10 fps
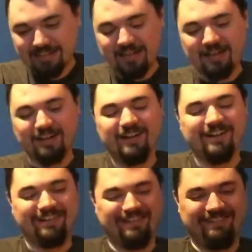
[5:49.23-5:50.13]
Uh,
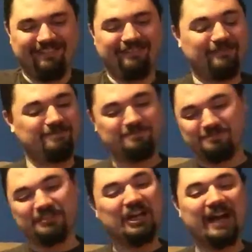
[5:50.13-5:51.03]

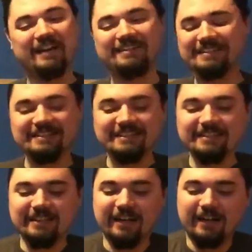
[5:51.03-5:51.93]
okay.
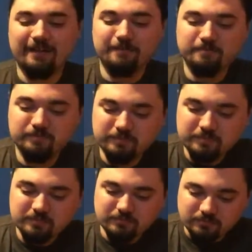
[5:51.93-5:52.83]
Um,
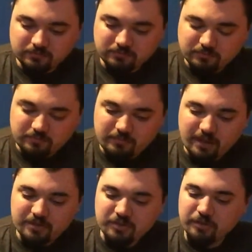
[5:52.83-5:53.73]

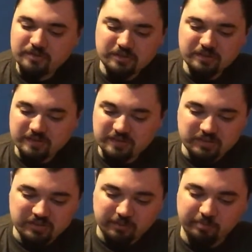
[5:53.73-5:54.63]
so this is this is
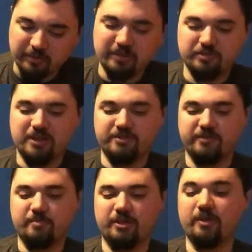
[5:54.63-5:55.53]
just a brilliant direction
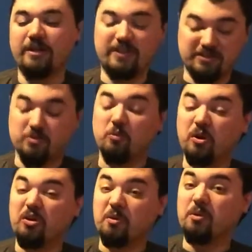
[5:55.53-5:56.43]
for him to go, and I think it's
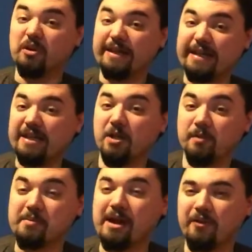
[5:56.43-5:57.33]
really, really going to help
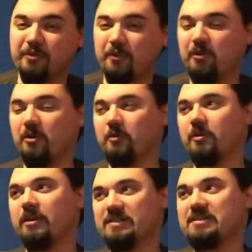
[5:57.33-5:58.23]
him out in the long
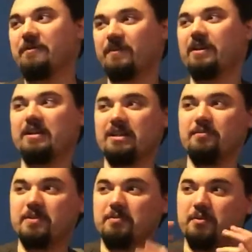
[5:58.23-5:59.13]
run. It's definitely going to
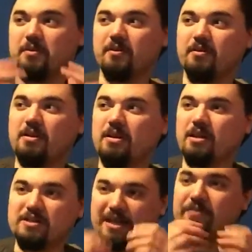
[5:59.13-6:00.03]
get people to
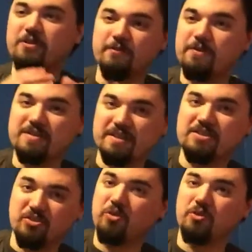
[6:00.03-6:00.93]
because after the visit, he
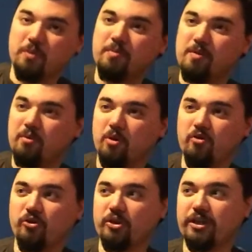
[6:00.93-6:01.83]
started to win people
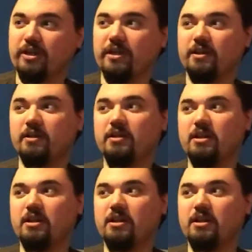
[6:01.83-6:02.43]
over again,